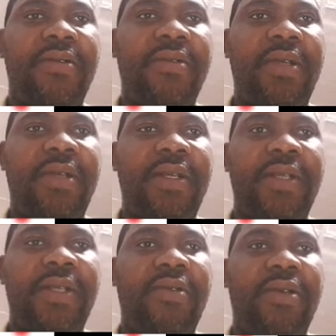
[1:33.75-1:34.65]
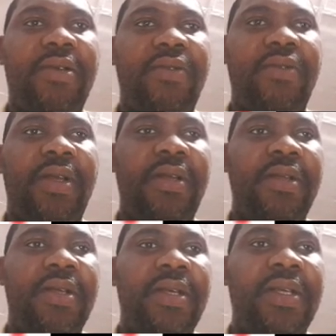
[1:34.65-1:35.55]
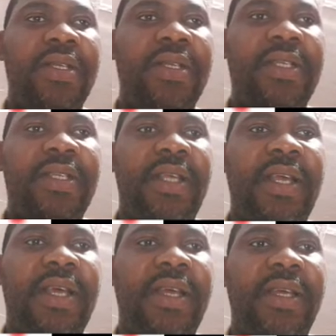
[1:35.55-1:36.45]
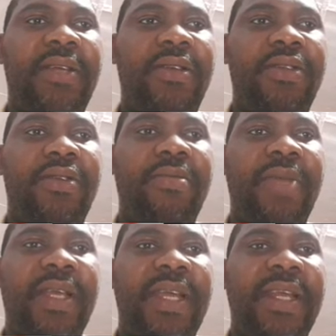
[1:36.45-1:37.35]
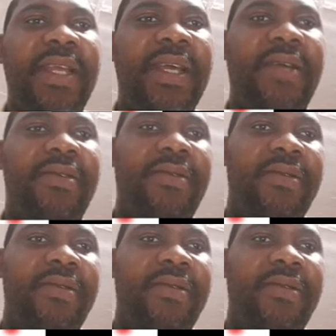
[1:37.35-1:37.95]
is equal to 1. Since here, it does not make any angle